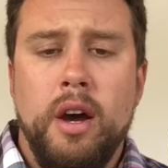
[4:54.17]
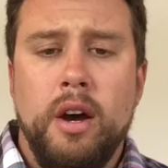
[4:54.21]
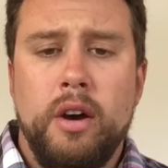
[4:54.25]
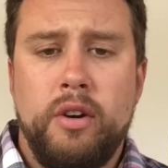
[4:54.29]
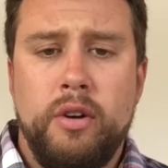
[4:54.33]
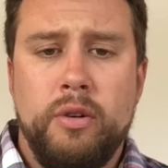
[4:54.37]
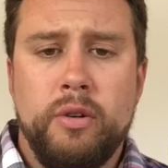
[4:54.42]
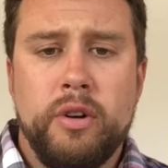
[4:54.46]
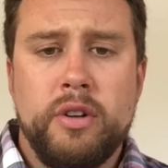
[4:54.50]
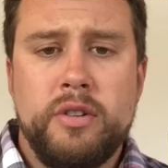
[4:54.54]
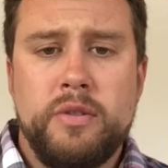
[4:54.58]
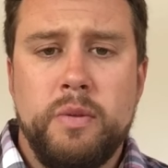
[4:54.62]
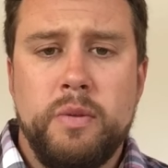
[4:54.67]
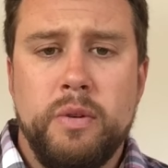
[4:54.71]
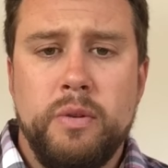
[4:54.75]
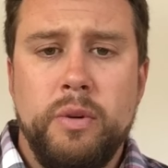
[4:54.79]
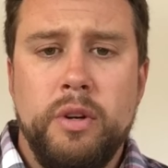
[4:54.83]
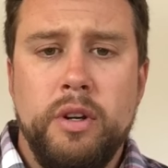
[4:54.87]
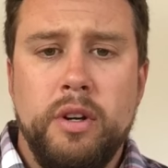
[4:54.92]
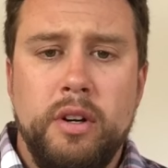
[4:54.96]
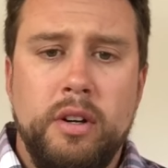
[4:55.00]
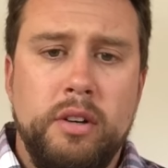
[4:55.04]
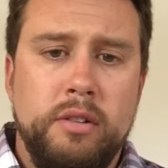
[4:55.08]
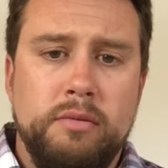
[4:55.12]
a course where
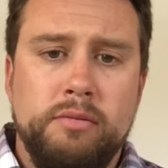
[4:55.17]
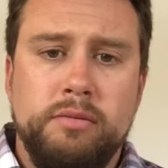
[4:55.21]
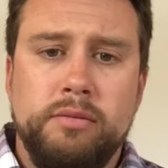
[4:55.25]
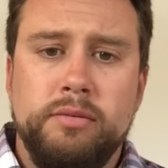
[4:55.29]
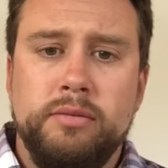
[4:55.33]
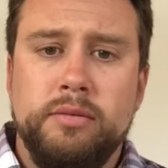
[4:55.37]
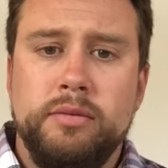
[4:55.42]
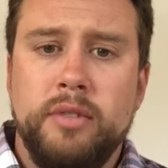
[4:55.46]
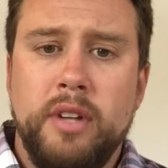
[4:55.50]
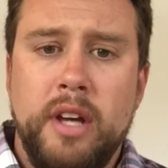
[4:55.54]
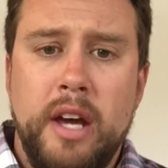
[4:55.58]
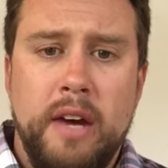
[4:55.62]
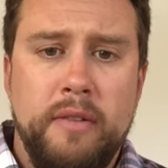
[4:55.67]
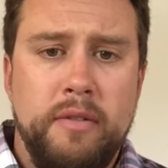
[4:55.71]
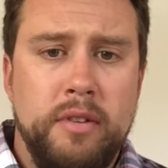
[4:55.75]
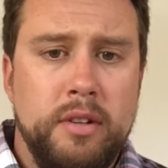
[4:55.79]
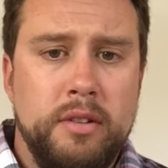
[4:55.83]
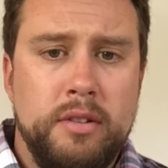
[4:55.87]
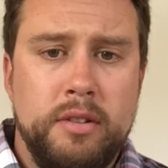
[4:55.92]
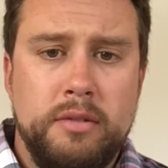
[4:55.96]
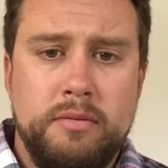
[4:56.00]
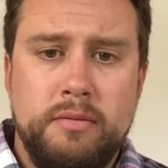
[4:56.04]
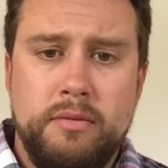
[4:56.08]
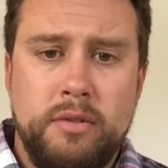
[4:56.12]
we're
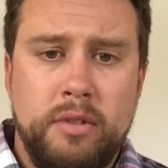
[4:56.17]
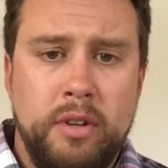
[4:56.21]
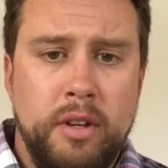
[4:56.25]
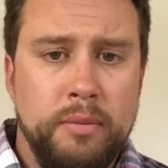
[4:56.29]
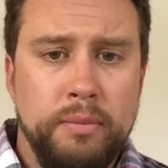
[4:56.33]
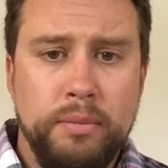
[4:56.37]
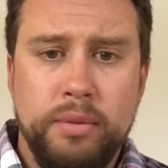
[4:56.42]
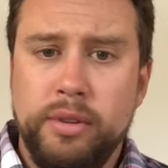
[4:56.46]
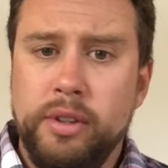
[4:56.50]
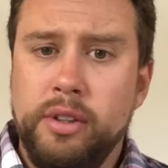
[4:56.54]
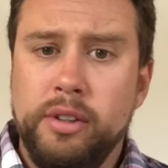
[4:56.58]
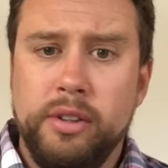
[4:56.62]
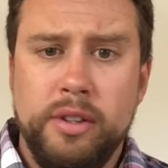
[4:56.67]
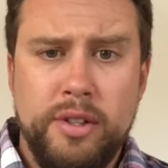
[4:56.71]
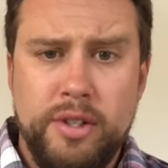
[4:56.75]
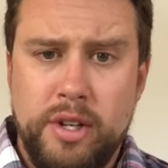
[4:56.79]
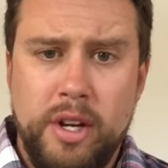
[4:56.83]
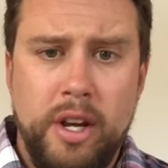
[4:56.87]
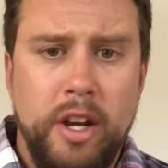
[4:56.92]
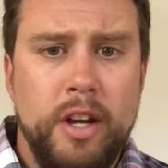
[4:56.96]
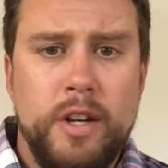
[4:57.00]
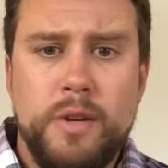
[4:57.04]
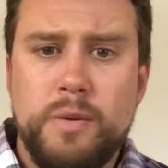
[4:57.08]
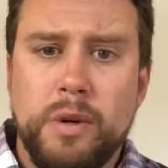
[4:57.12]
having to completely
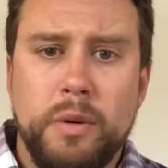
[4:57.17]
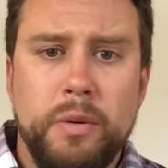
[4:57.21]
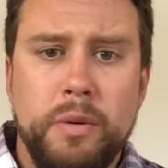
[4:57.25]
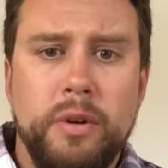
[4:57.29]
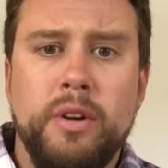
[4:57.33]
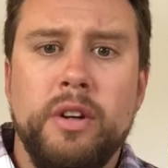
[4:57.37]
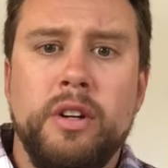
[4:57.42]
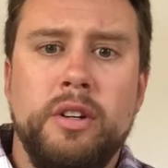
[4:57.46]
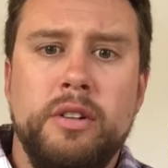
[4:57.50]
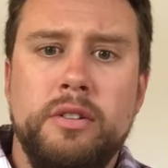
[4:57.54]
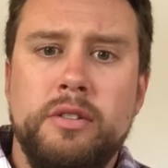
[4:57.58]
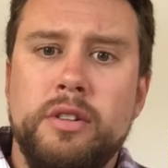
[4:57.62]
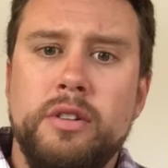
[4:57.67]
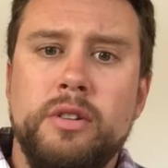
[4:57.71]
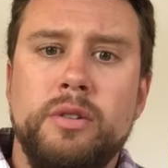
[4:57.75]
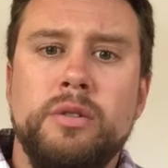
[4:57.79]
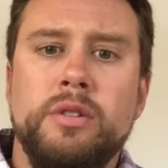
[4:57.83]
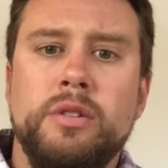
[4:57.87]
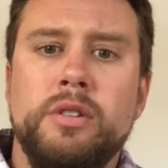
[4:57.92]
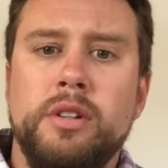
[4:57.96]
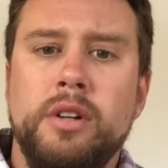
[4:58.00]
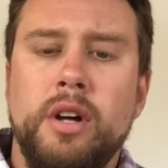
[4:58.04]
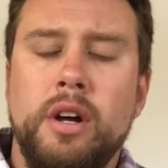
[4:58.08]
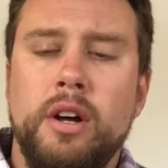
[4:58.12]
change what we were going to
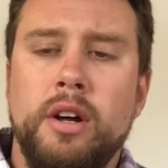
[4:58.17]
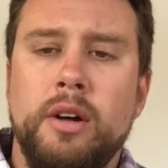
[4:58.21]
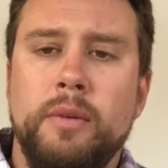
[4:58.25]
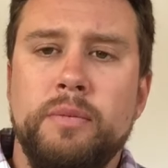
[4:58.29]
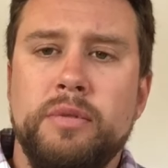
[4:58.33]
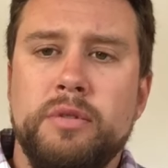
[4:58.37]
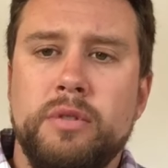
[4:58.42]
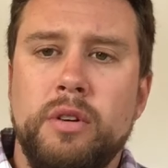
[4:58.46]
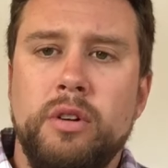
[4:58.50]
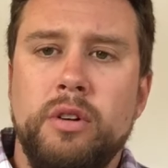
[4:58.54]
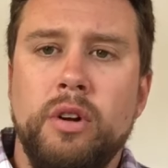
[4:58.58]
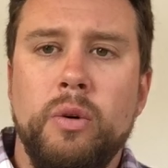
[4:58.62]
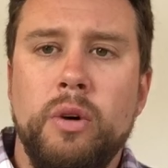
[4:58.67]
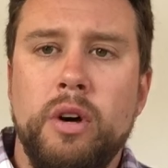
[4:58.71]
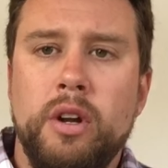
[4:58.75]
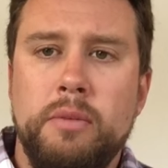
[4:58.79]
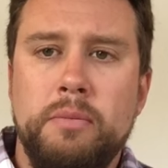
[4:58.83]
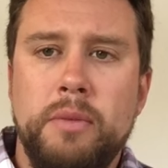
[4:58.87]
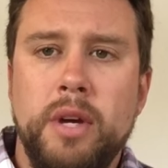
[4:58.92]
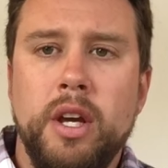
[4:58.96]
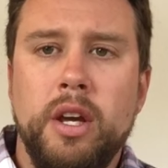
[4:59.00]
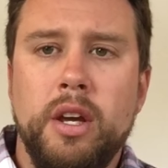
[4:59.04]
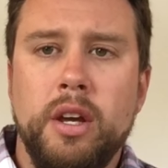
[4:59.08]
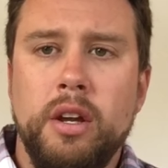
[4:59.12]
do. Um, so I don't want
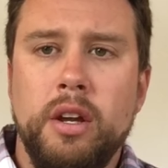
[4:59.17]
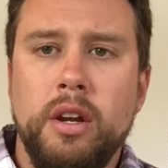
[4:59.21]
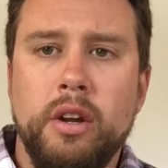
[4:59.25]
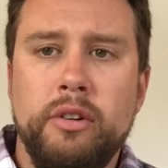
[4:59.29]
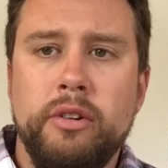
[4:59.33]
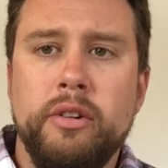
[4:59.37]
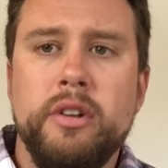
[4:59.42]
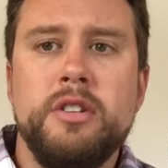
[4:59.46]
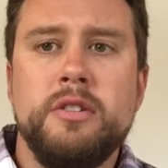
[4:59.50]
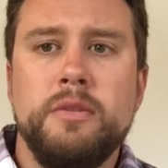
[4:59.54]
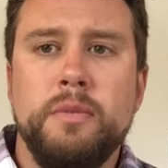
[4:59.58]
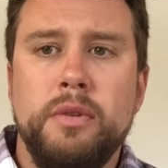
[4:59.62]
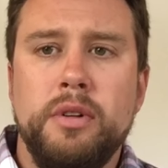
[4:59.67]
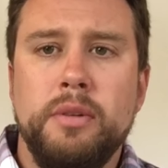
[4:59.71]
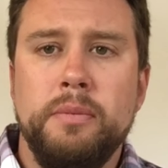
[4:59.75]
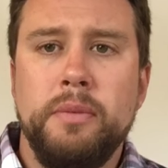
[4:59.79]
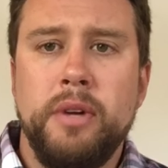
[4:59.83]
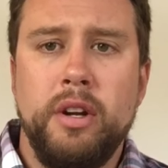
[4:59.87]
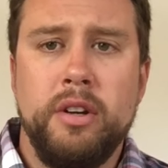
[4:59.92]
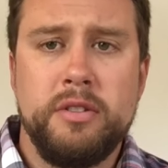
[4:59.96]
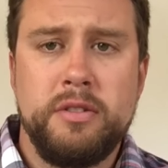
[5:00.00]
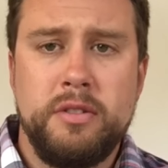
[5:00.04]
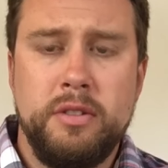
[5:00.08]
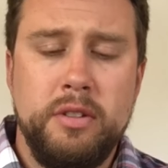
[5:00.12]
to make it unreasonable,
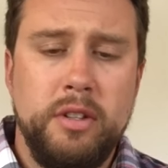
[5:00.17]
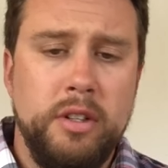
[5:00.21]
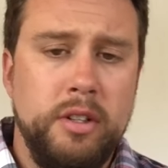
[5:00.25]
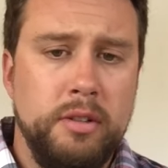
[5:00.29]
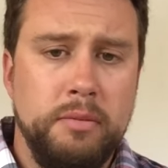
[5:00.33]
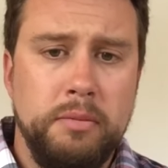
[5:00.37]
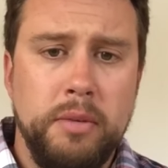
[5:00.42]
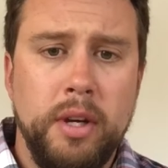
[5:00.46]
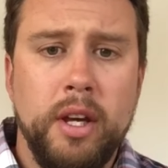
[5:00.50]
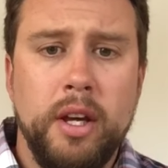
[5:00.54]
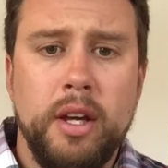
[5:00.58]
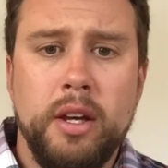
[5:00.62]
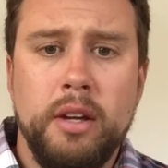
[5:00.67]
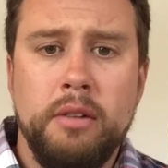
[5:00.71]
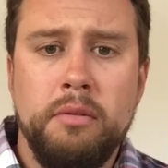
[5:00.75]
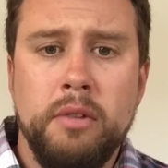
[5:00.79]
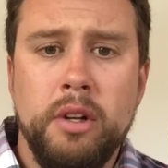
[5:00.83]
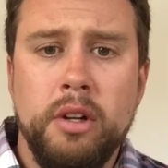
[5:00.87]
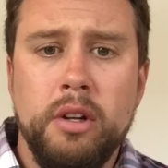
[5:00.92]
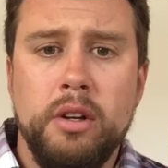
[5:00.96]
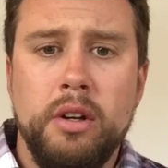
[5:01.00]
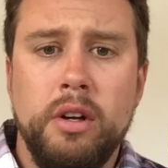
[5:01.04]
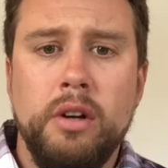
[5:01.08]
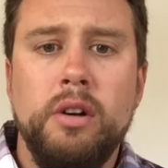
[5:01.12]
but I also need to make it
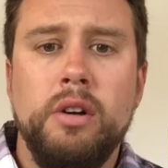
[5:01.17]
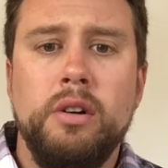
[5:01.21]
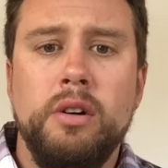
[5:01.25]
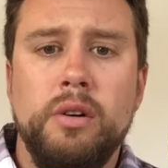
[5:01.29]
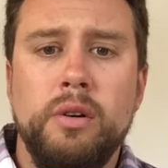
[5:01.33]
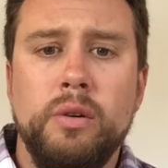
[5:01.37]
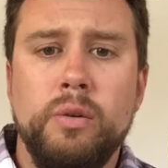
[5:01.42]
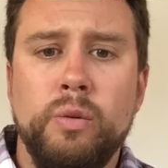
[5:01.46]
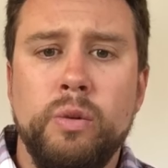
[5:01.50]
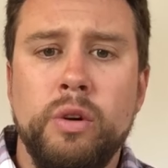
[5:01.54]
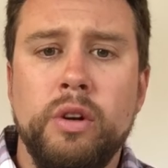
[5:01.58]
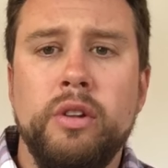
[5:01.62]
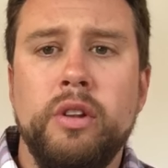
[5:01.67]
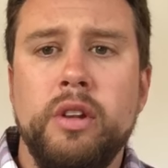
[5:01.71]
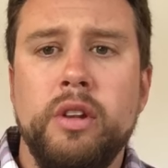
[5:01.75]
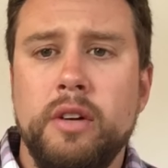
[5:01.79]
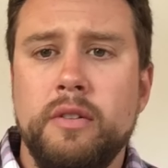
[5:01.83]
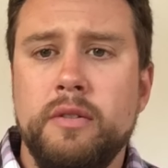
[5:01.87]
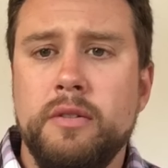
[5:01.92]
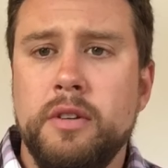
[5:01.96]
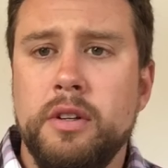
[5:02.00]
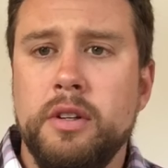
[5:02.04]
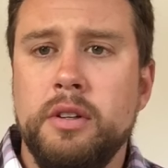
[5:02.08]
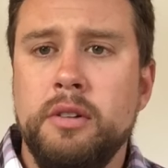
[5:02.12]
uh, worthy
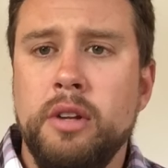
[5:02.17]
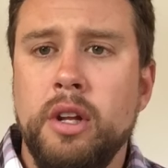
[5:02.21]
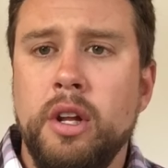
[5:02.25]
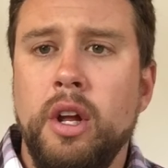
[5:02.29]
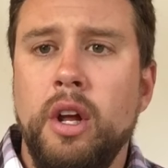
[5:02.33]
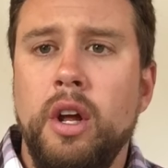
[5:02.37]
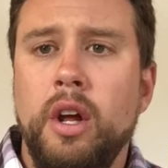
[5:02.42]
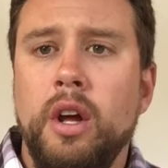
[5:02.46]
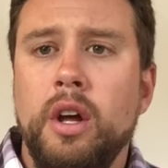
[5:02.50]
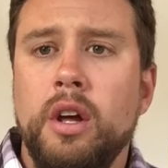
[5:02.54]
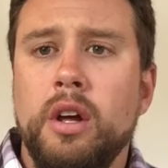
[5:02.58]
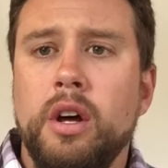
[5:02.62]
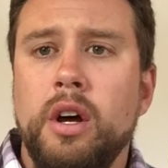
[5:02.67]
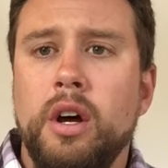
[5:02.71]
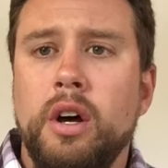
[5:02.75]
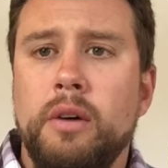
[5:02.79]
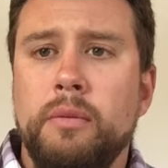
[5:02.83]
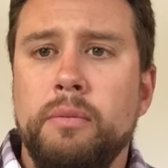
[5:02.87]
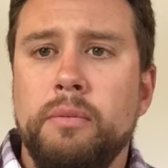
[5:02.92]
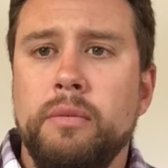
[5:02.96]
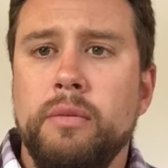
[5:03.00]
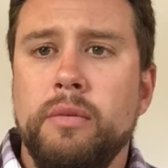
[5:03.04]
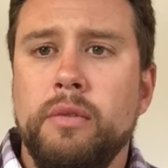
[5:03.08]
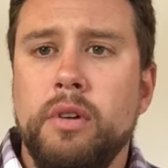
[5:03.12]
of a,
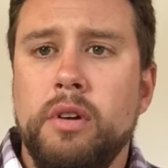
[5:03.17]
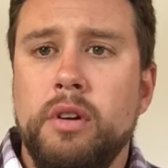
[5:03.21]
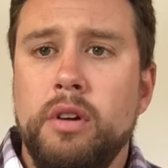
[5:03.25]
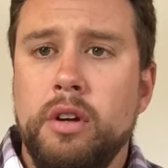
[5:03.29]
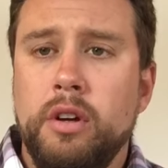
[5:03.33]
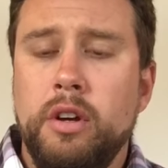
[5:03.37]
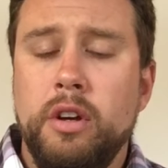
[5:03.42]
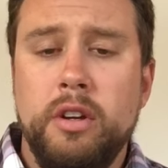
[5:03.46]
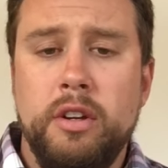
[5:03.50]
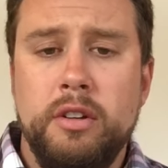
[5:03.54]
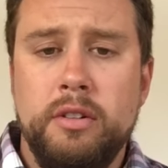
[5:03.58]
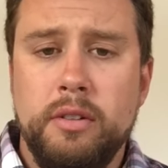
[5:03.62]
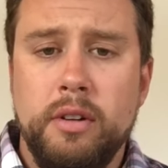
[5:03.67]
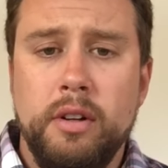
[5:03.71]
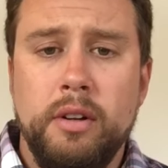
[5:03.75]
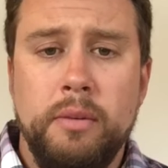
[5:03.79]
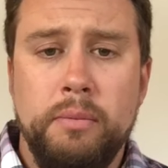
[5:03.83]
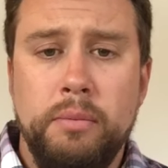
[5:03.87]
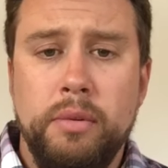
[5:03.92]
um, a good